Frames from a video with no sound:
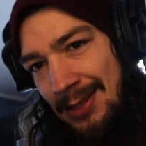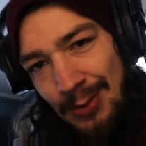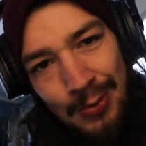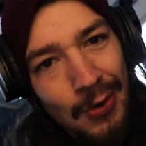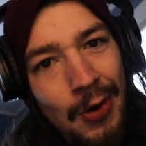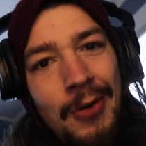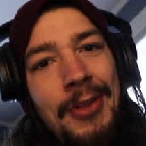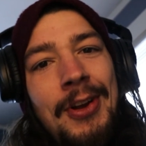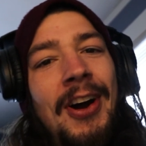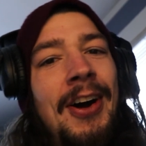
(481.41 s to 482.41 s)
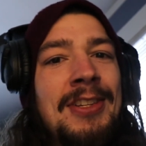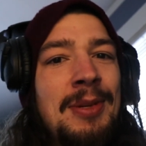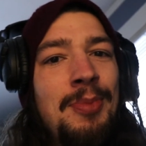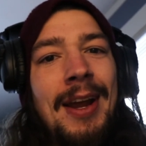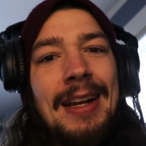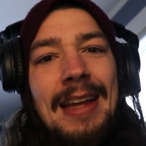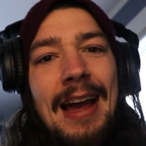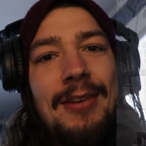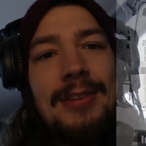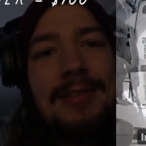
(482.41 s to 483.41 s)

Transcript: Let's roll the cost breakdown.